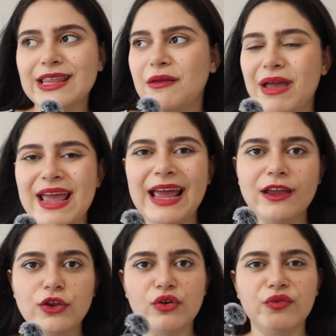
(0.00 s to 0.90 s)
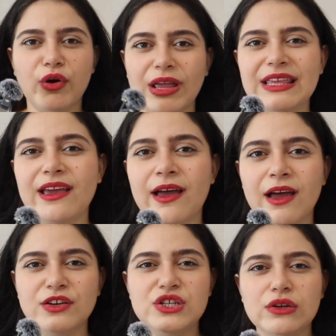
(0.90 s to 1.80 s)
they may hate you for a
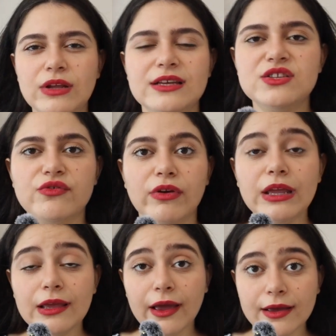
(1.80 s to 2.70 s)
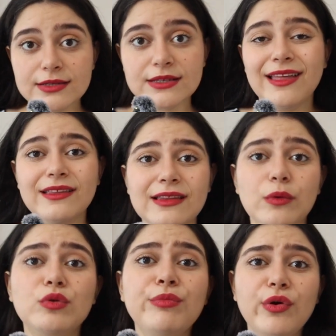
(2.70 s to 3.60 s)
year, 2 years, 3 years, and then they
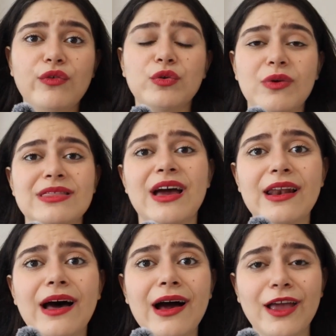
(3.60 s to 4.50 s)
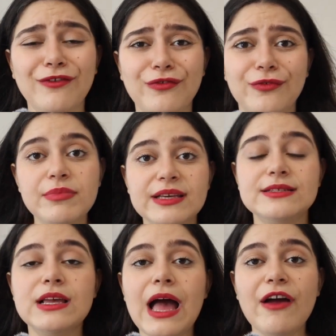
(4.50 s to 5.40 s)
will move on with their life.
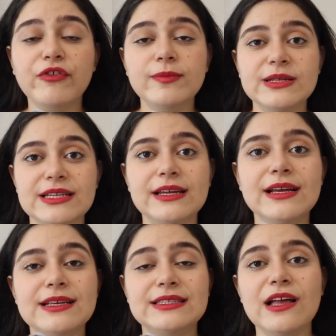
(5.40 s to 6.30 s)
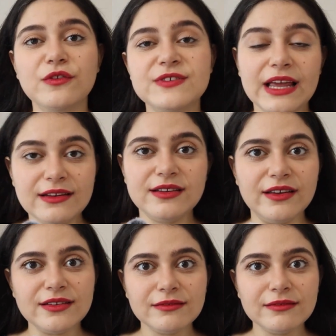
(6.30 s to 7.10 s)
Because Everybody is self-centered.